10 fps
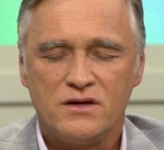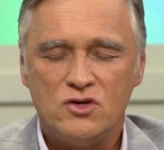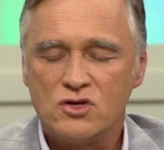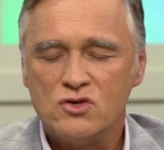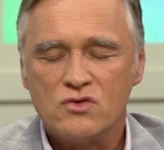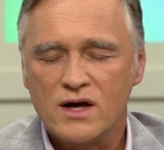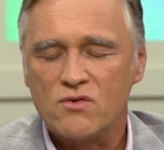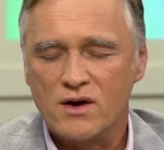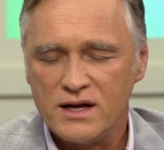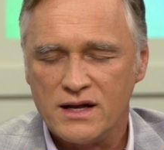You can do that
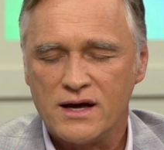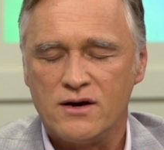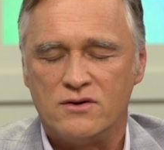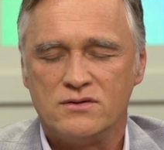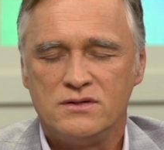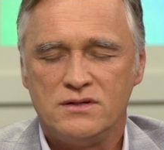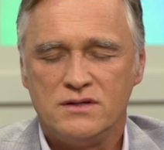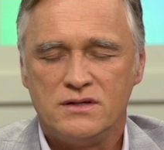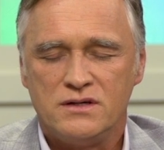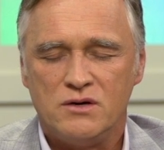right now.
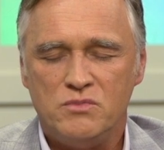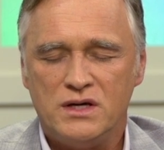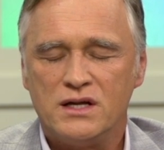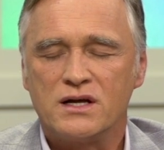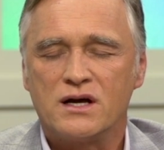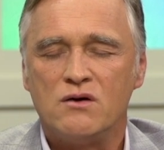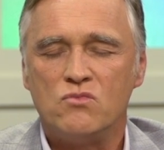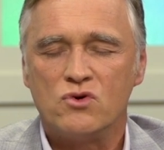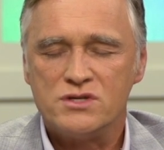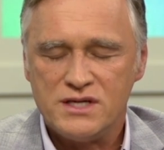Begin to come
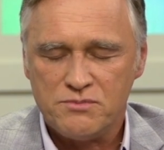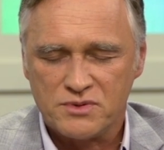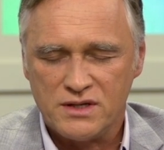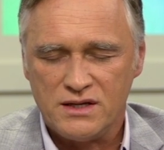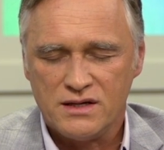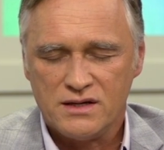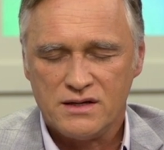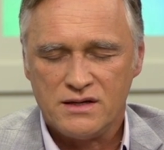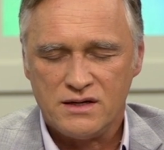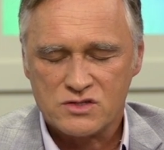more deeply
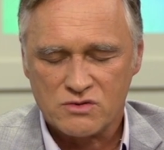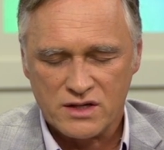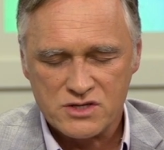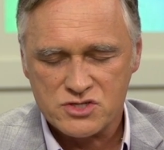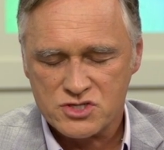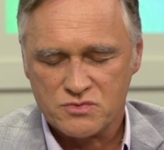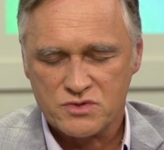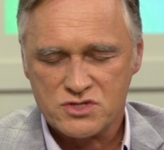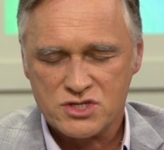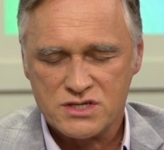into relationship
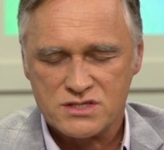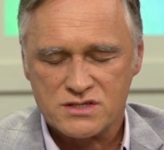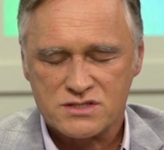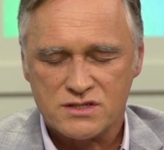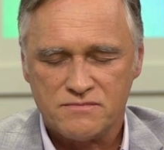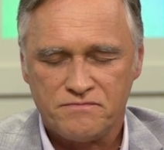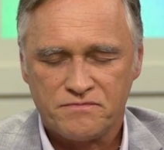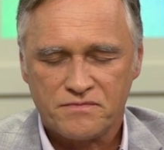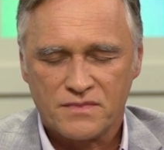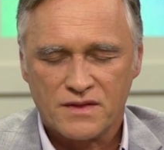with Jesus. And
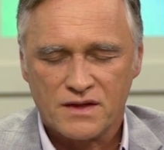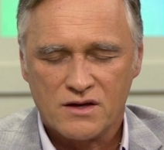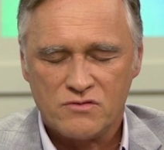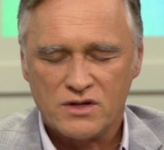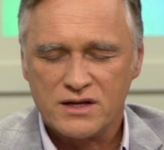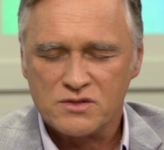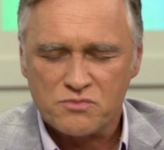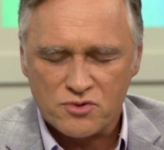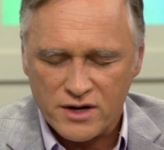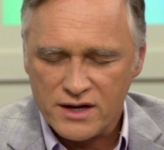if you'd like to
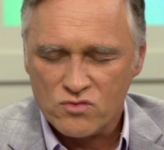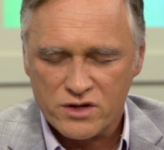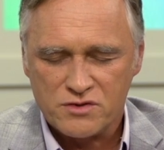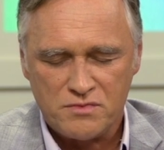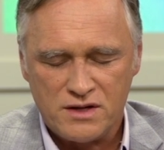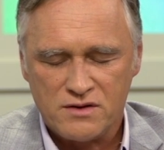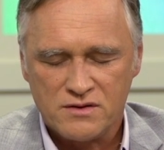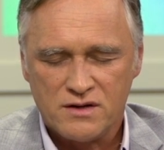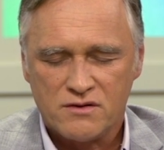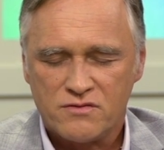pray with me,
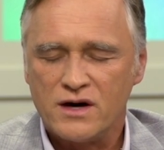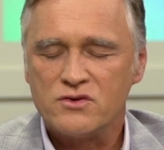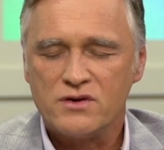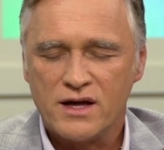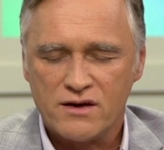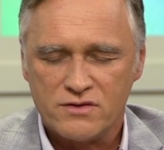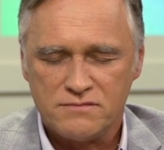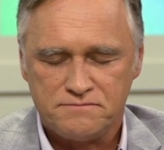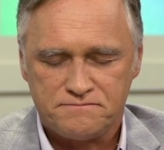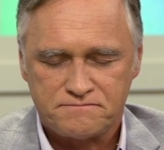Father in
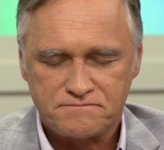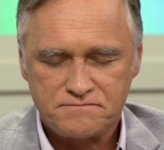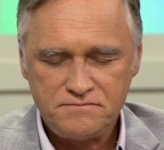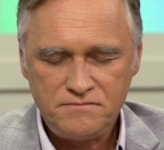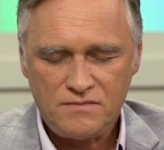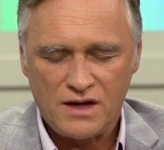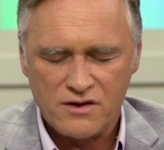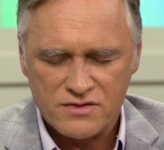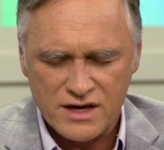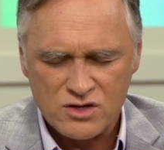heaven,
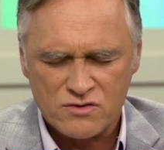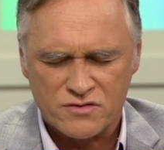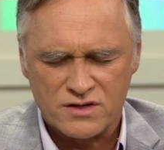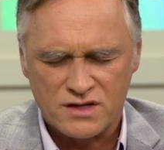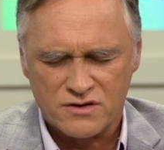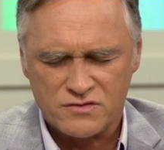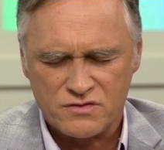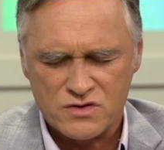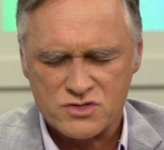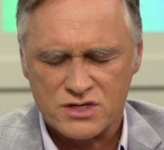I thank you for the gift
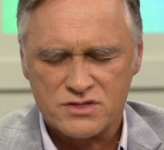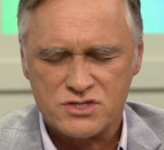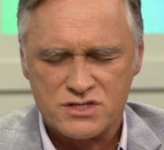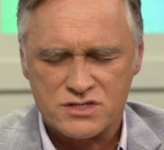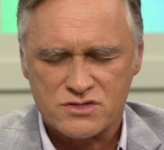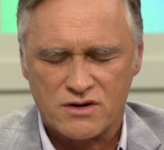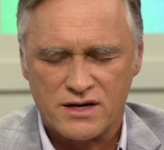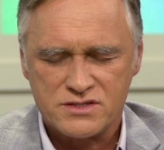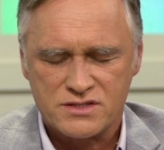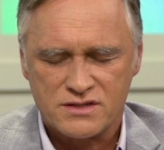of your Son, Jesus
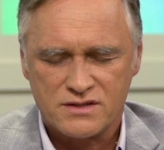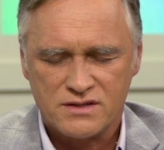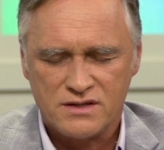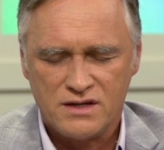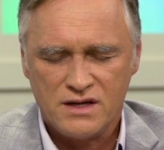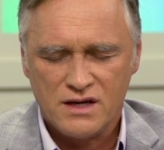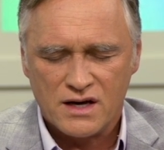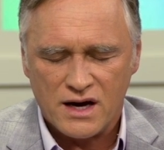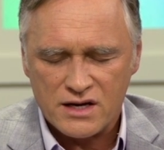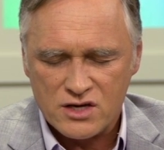Christ.
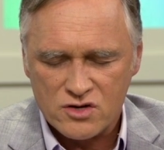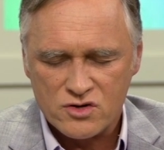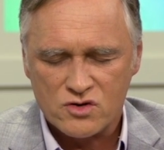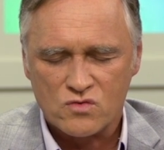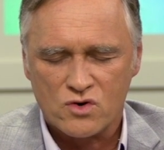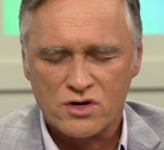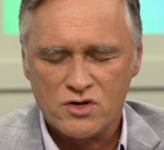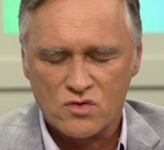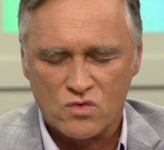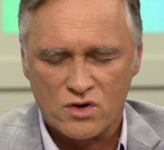I hear your word and
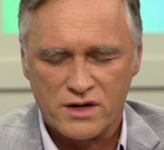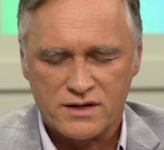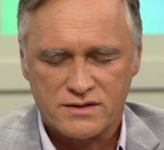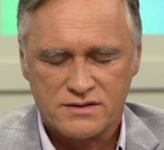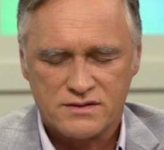your warning.